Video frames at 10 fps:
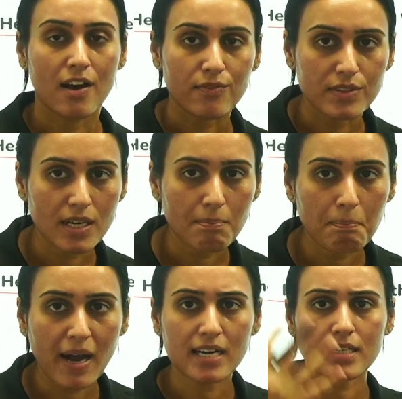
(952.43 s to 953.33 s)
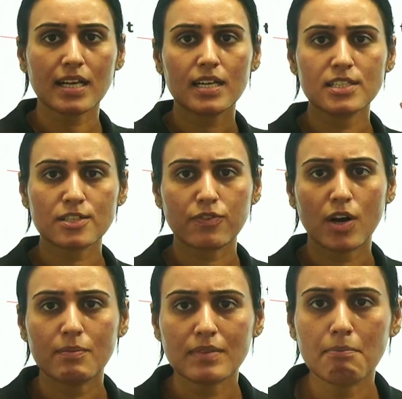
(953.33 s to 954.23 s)
The particles
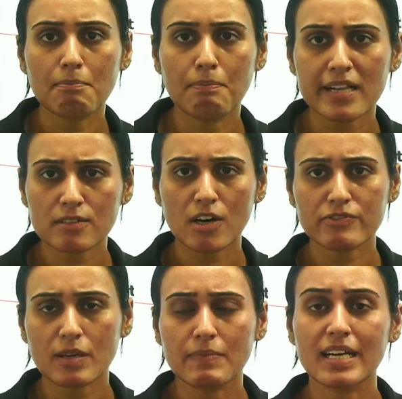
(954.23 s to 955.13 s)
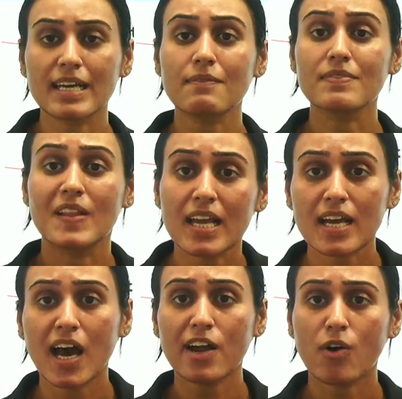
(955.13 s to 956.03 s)
from the bulk of the medium, they
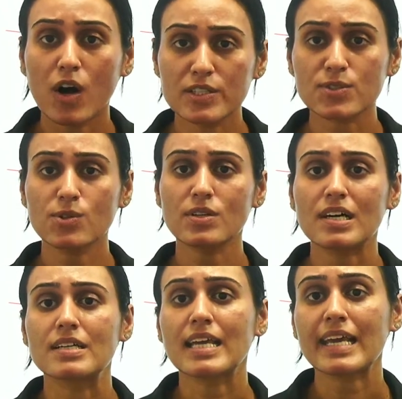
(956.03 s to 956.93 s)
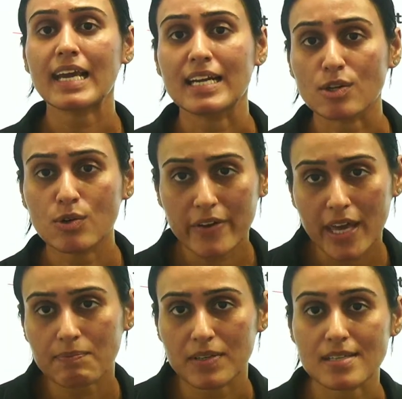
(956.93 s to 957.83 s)
are also turning into
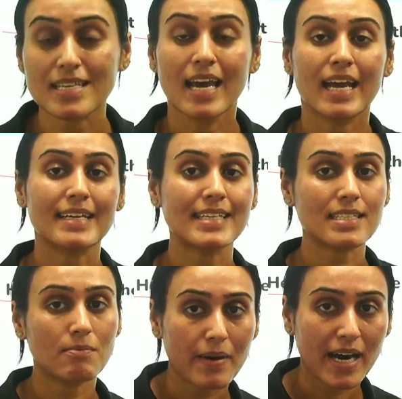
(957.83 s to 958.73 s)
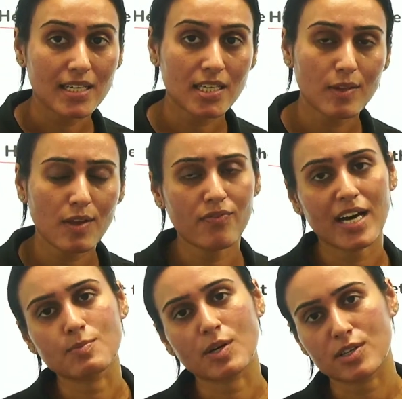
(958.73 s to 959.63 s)
vapors. It is comparatively fast
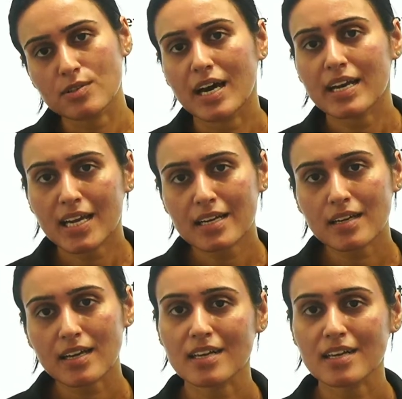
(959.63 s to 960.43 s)
because you are heating it,